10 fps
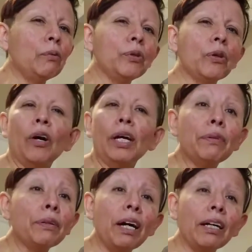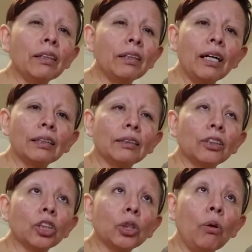You know, everybody does
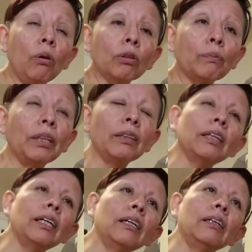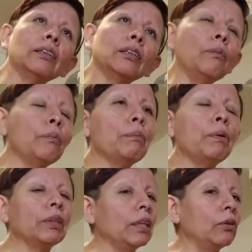salt, but some
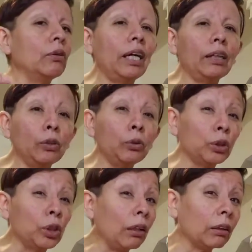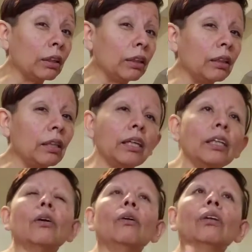people, they don't like too salty,
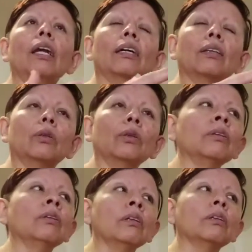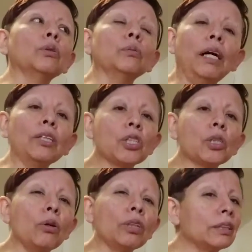they don't like too much,
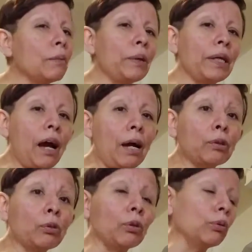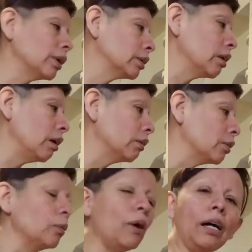so it's depend up to you. The
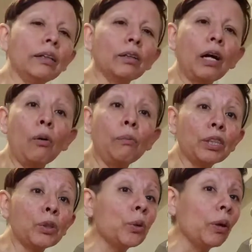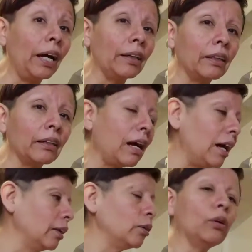salt, you add it how much you like it.
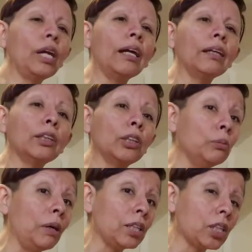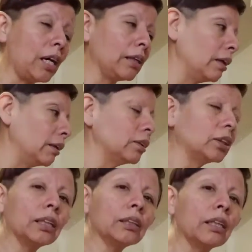I don't add it too much, I add
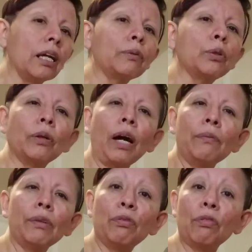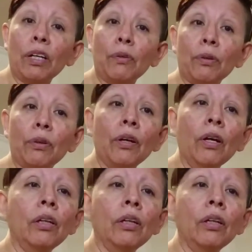it just enough to have the flavor.